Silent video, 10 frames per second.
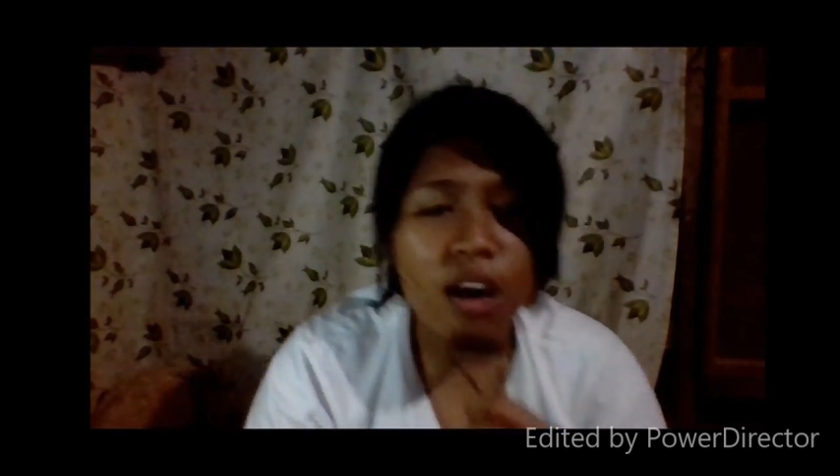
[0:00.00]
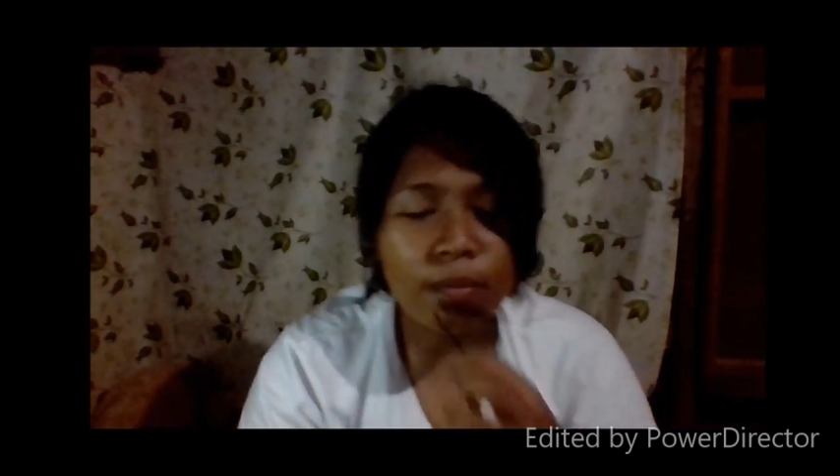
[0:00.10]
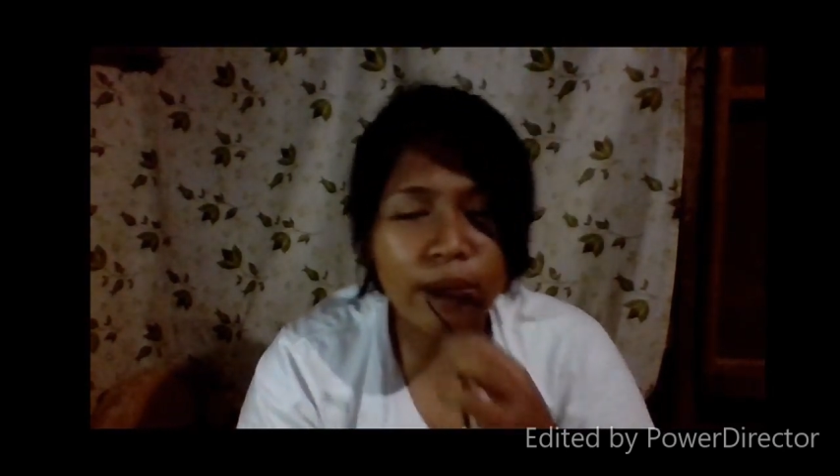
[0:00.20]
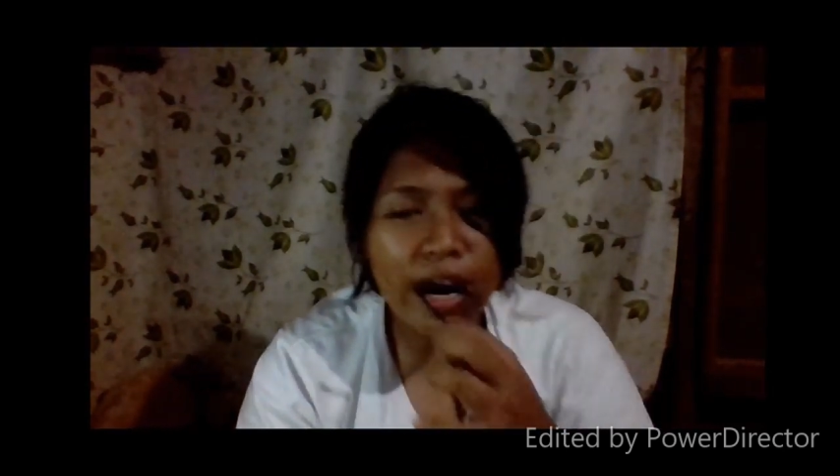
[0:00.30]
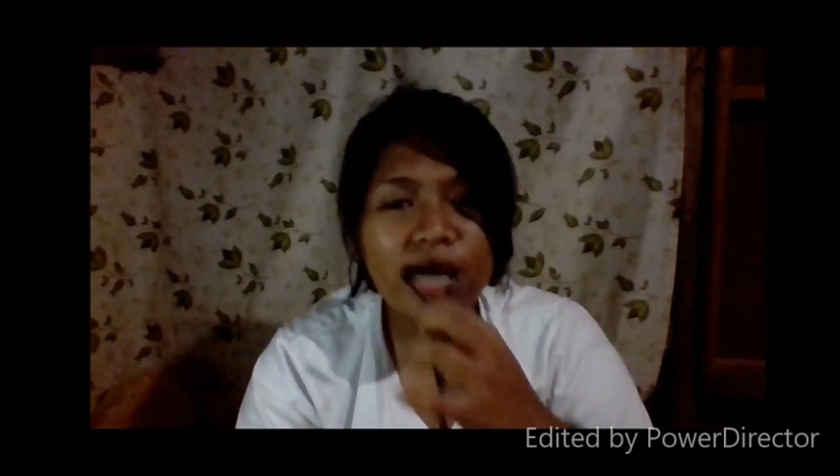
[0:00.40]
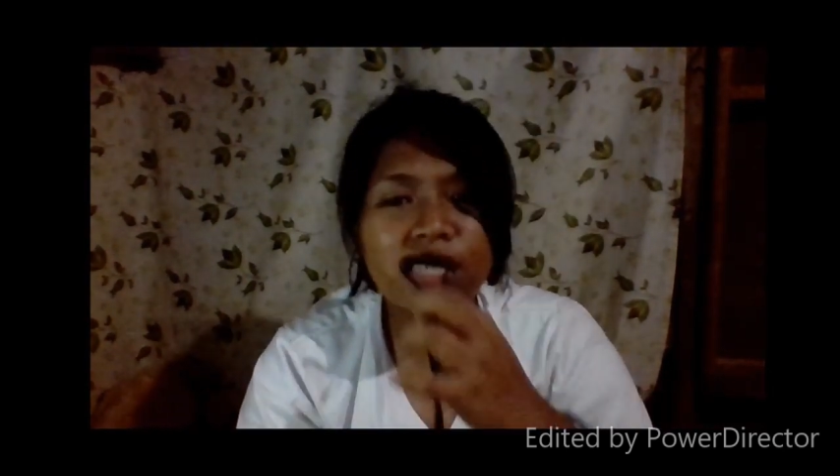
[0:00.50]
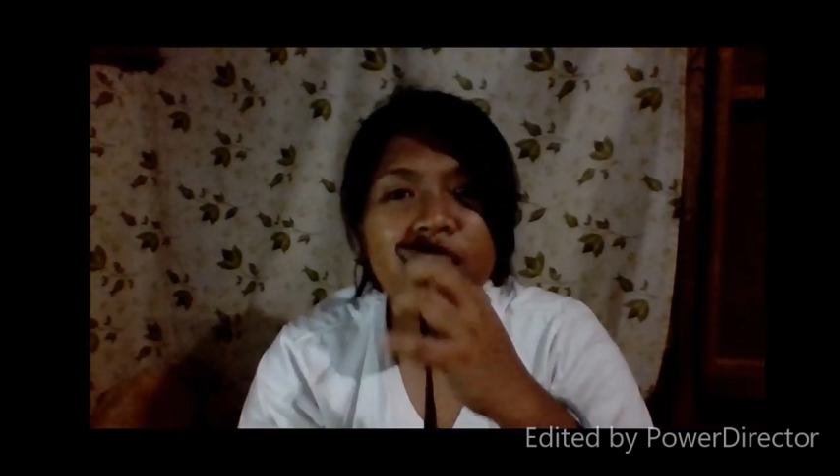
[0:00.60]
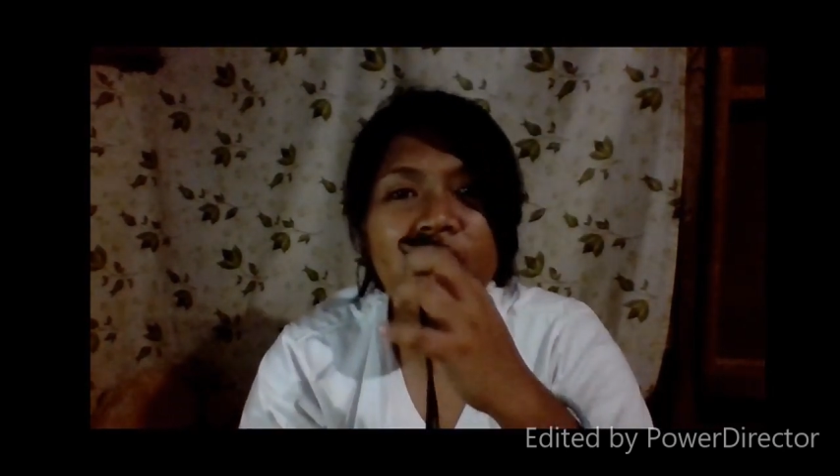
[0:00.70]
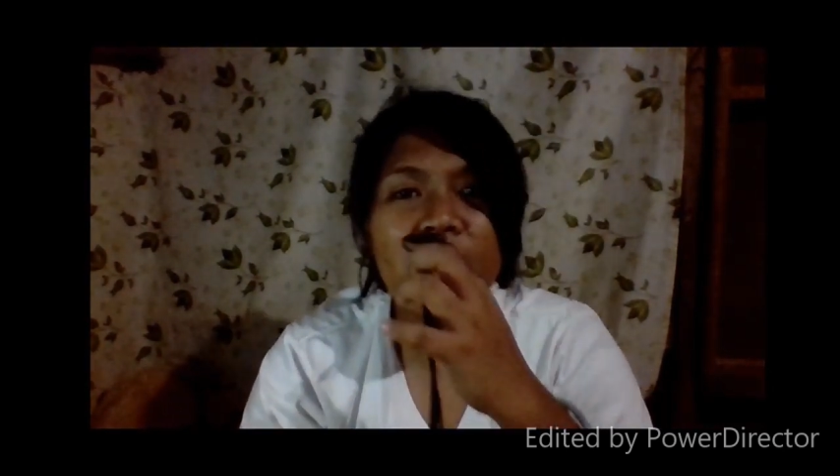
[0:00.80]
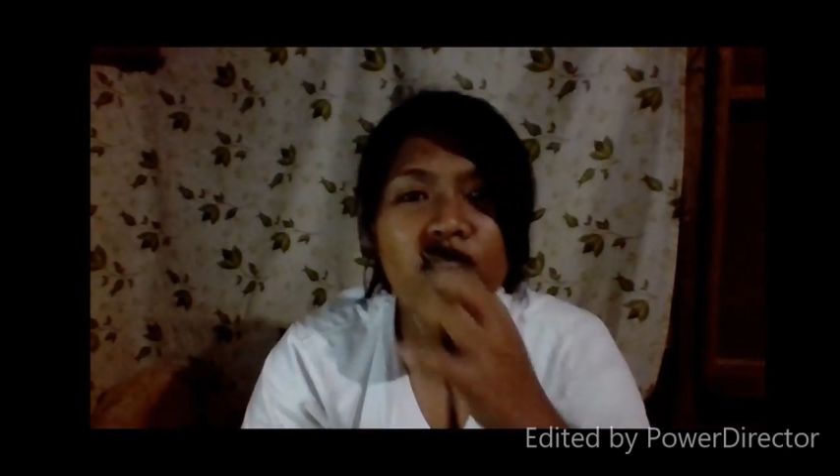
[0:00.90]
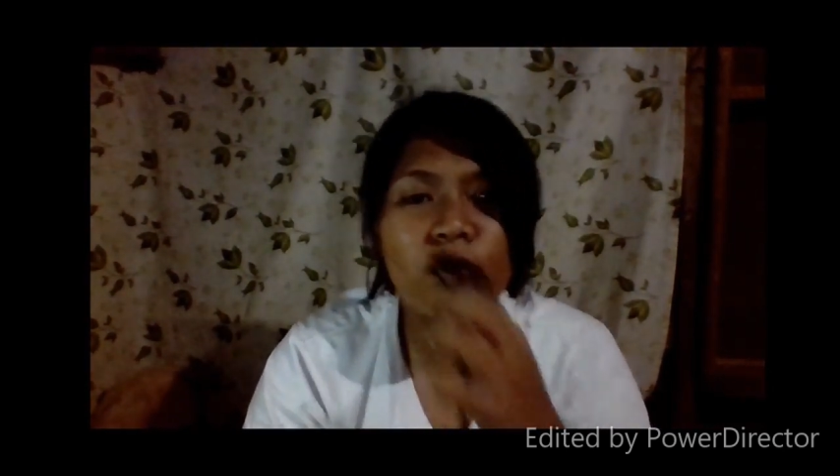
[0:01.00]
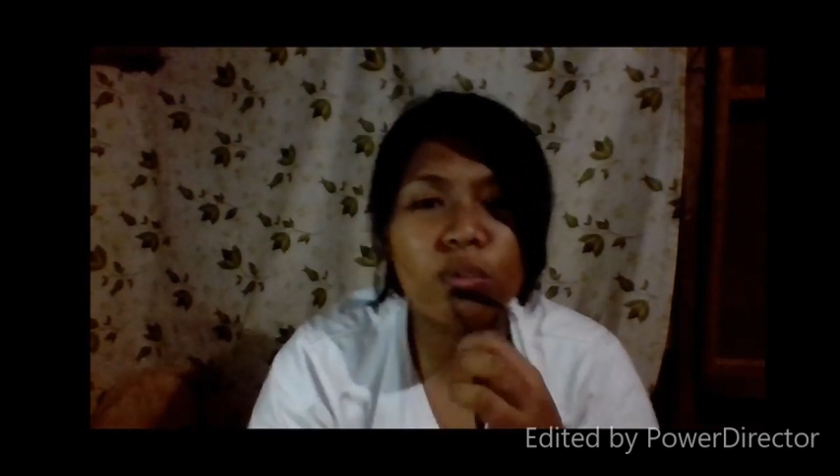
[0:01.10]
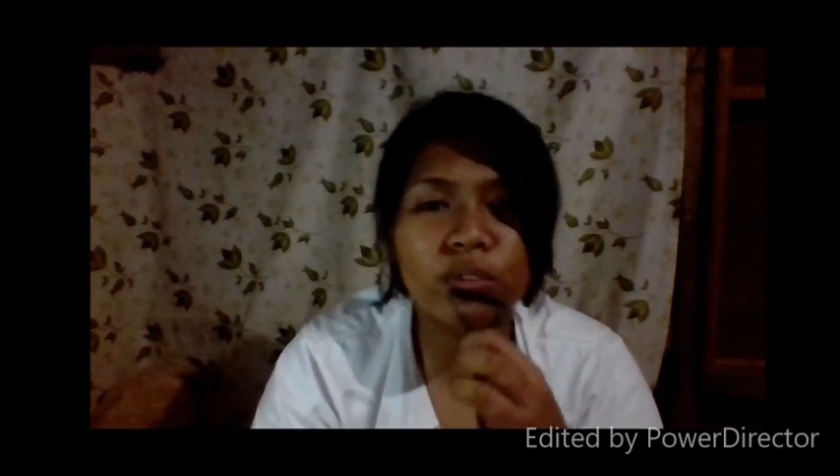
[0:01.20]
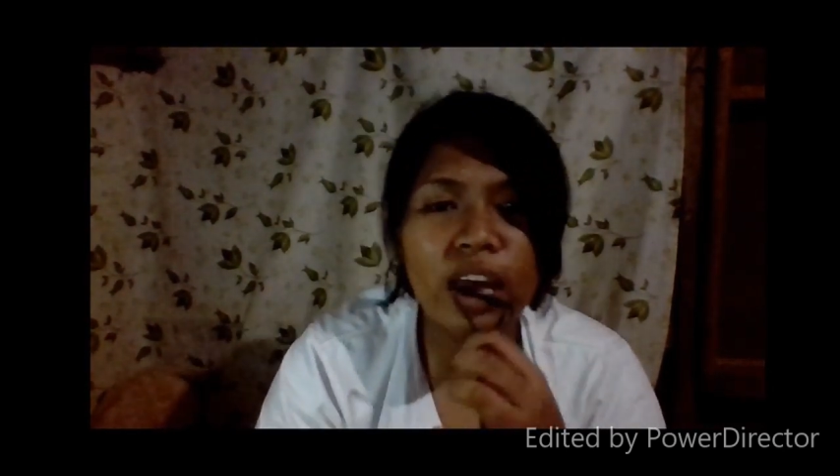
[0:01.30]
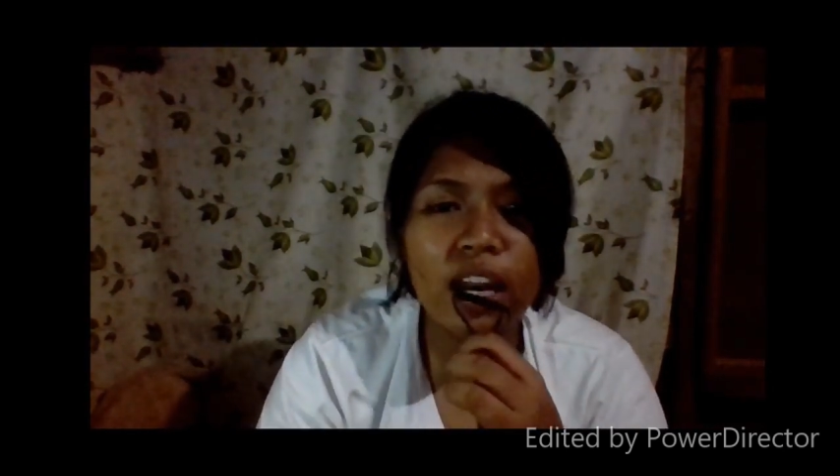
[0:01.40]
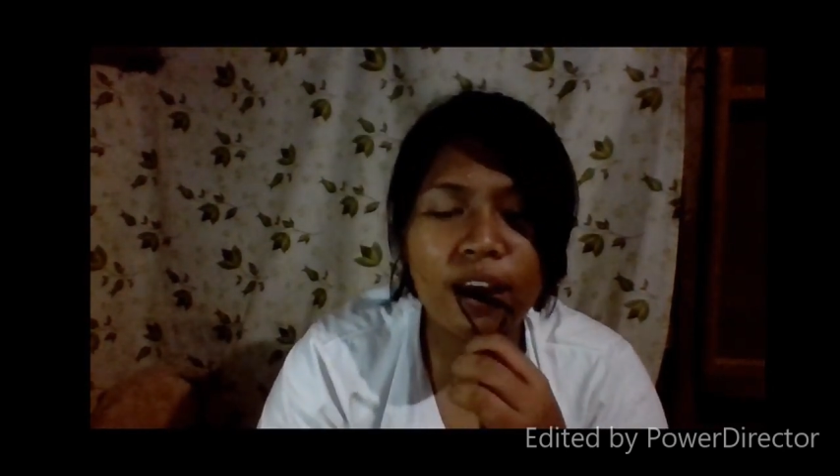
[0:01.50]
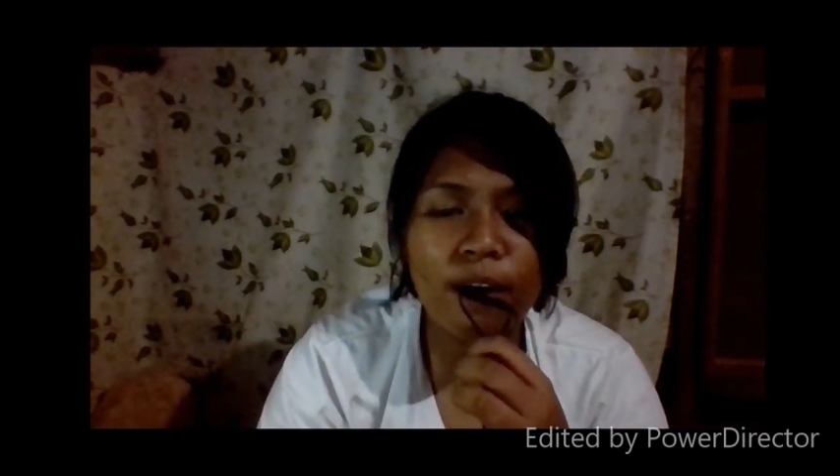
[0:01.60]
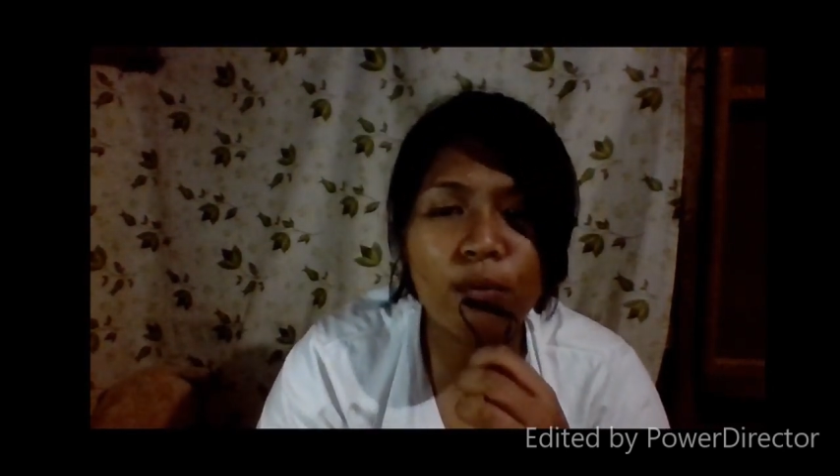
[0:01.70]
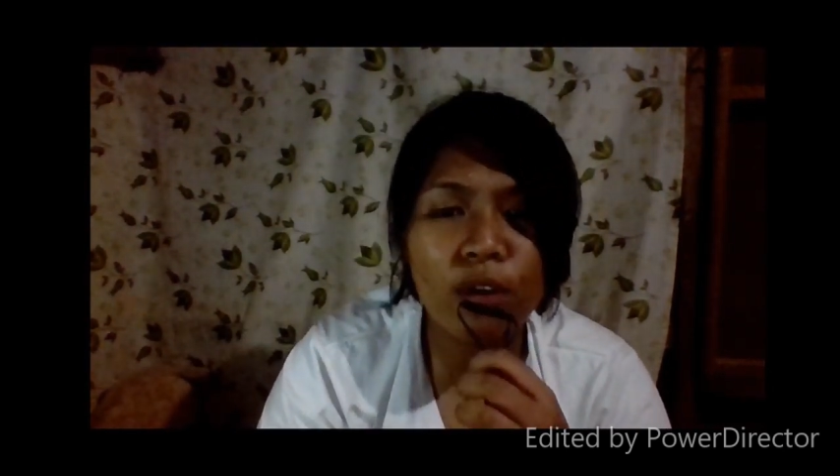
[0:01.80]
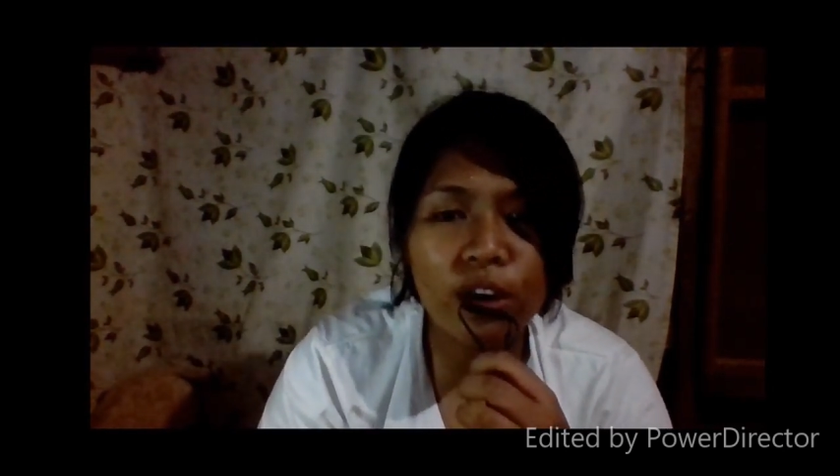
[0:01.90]
Branch,
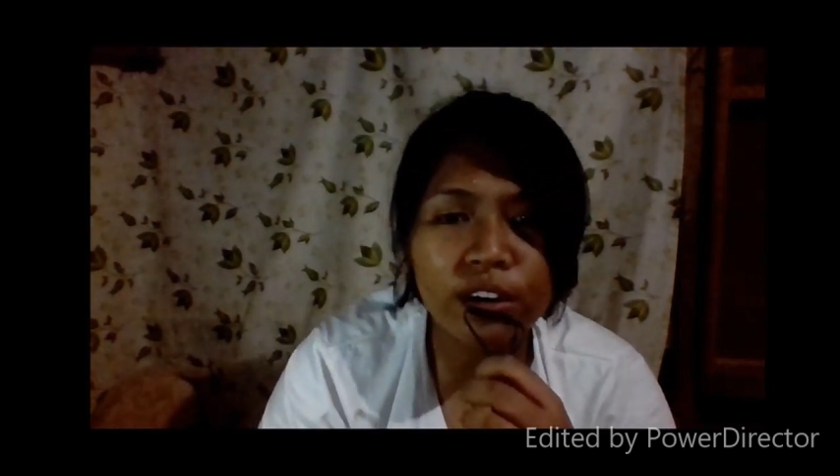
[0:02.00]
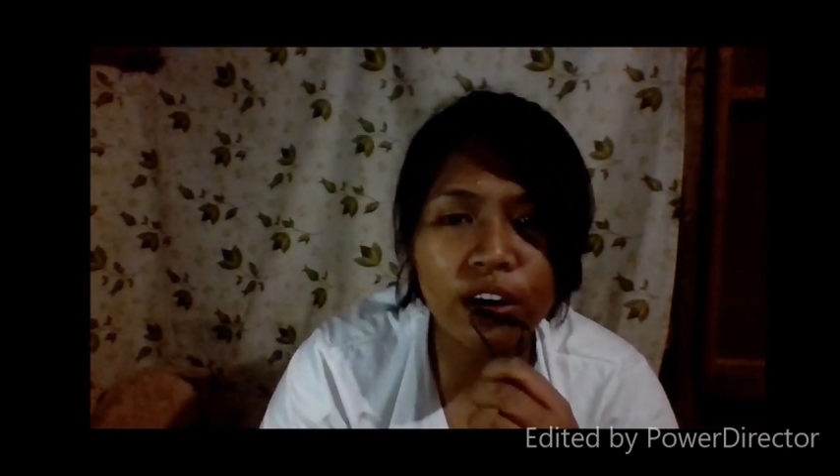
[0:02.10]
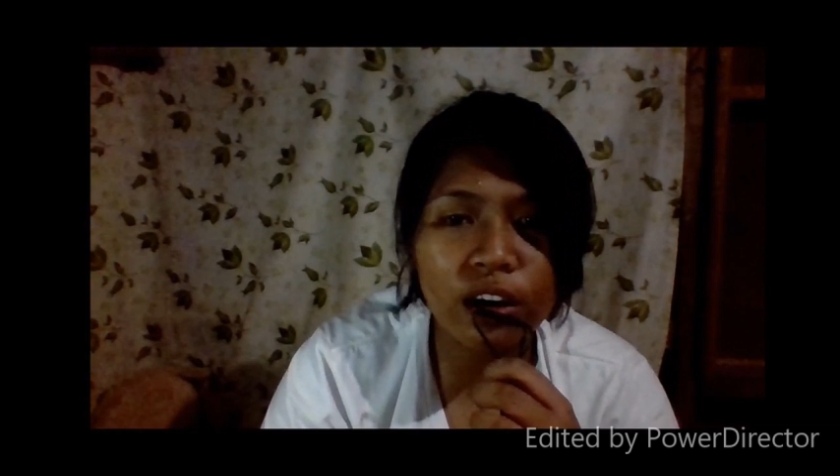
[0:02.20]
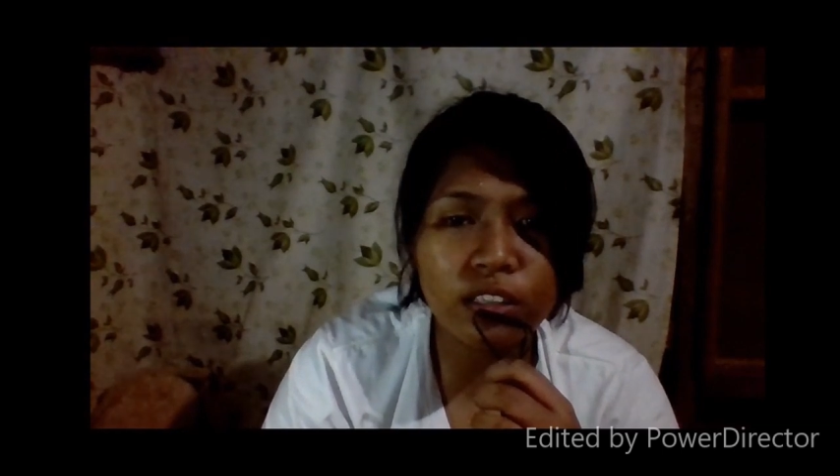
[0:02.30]
teleworker,